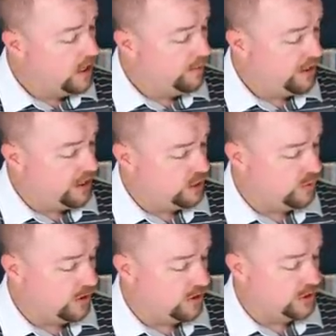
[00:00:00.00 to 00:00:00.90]
but each
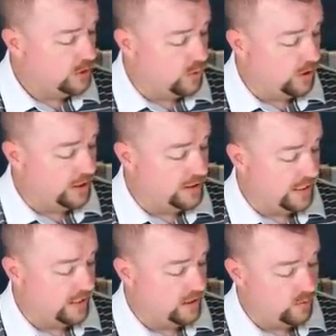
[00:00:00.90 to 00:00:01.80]
would also work in
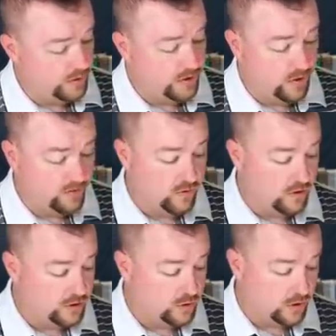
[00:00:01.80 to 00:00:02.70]
tandem with the
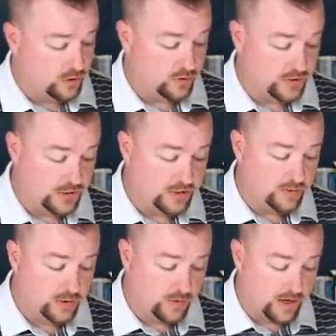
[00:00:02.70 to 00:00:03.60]
overall structural
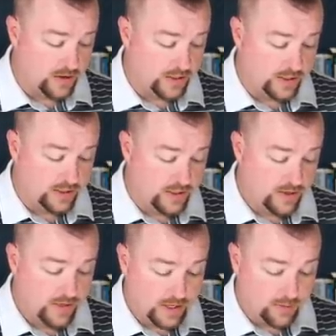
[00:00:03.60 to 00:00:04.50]
system surrounding it
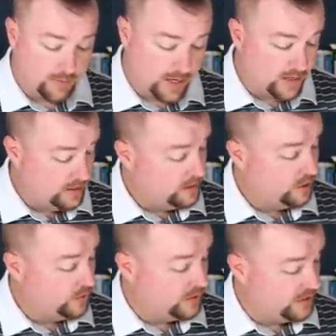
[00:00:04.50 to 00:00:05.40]
that combined
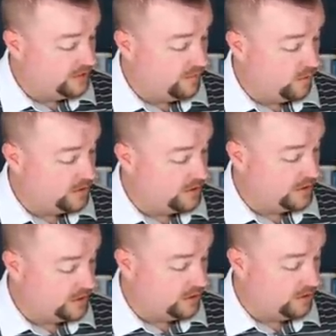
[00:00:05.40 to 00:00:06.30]
to resist forces
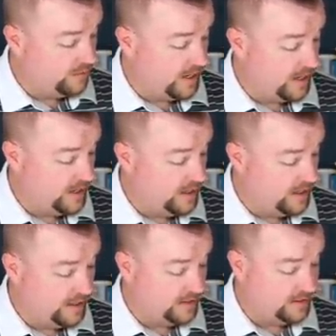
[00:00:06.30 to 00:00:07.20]
exerted by and
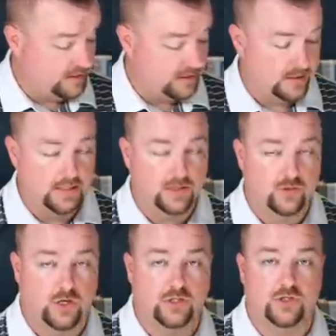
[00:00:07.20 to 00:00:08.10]
against the CTS
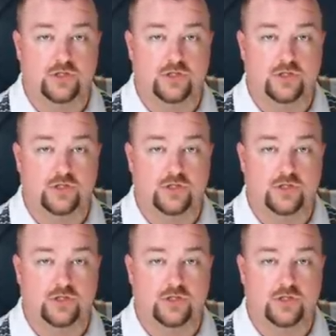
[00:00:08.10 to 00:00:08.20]
structure.